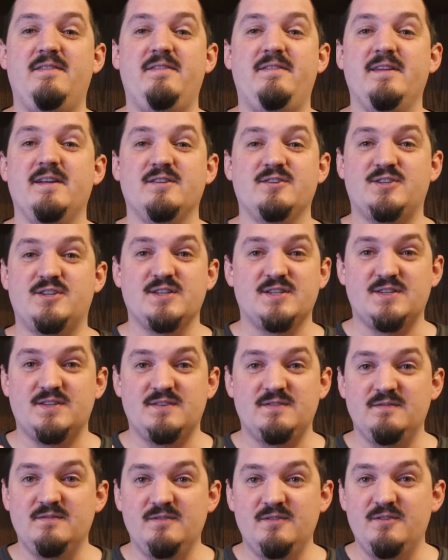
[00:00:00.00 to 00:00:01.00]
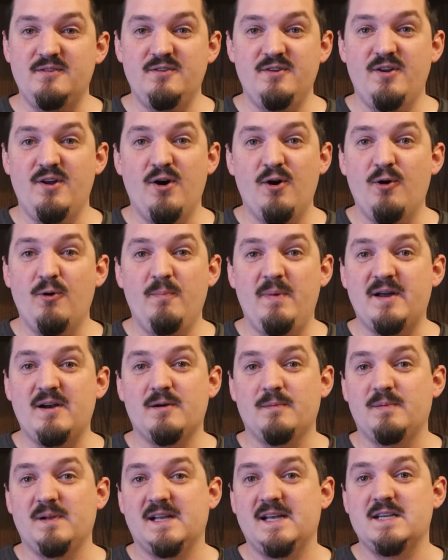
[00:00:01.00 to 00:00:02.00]
There's just no
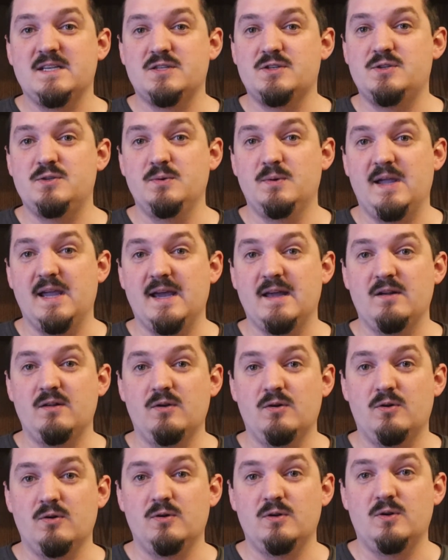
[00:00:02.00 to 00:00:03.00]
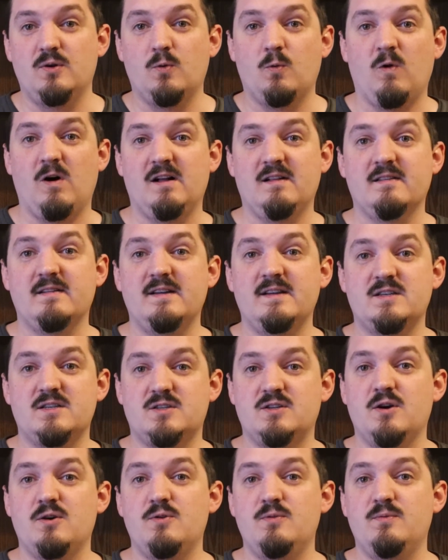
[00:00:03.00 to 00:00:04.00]
better place to get good quality
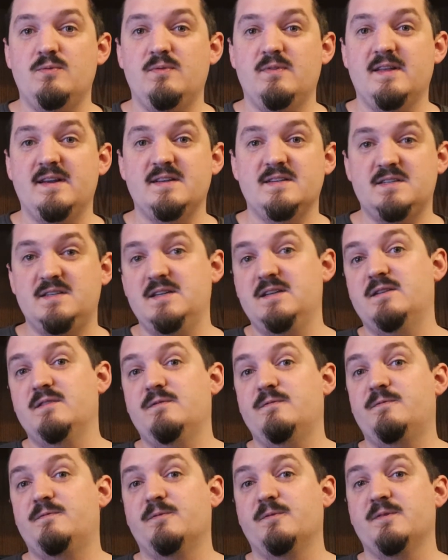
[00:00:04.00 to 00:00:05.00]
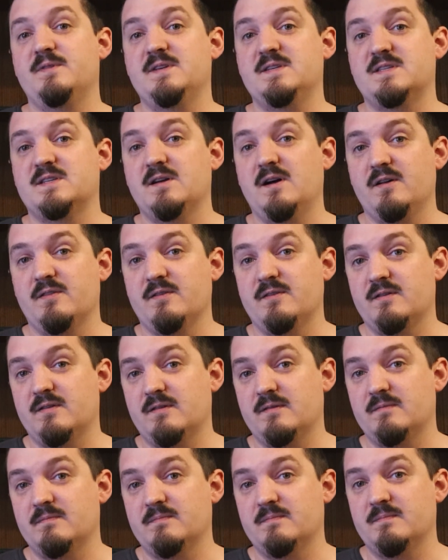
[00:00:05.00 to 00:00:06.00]
stone that is needed for these
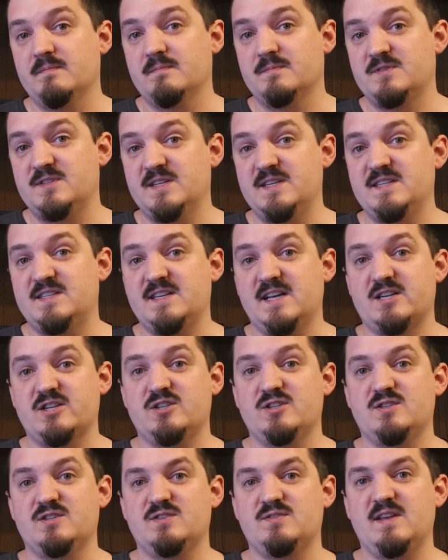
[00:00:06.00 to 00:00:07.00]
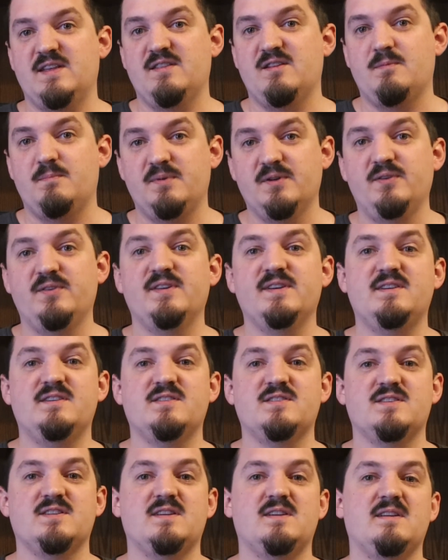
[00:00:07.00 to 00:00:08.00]
other city sections and their
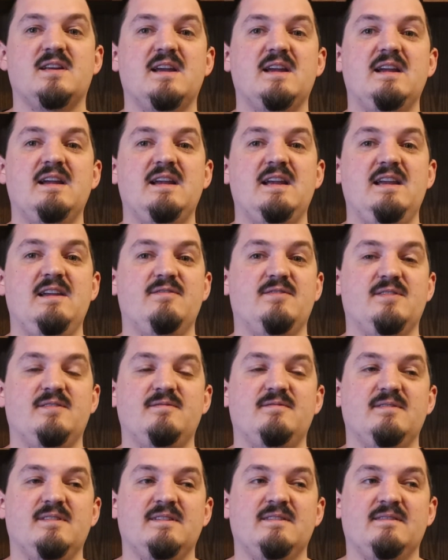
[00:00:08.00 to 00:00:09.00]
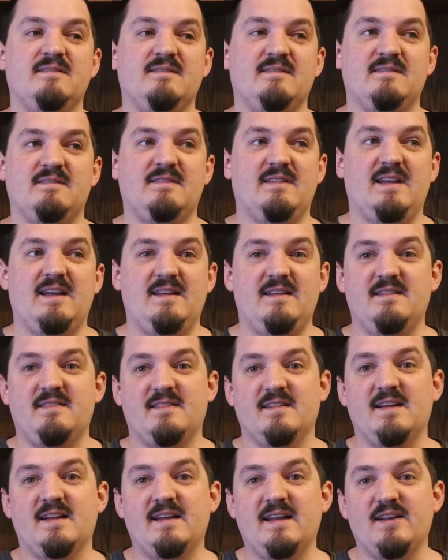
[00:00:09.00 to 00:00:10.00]
buildings and even
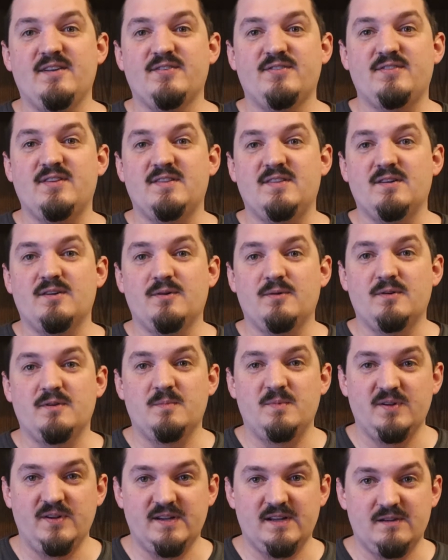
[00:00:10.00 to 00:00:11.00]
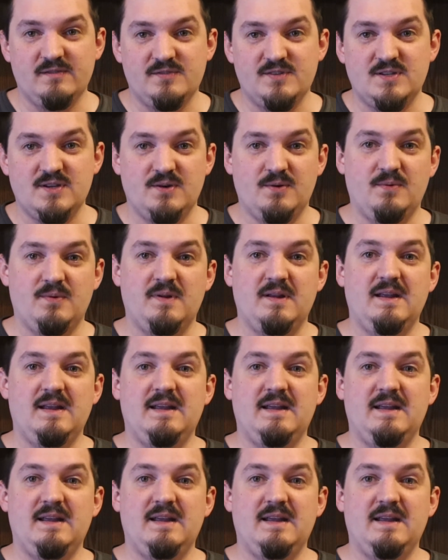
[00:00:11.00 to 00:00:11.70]
anything else that they're going to build out of stone.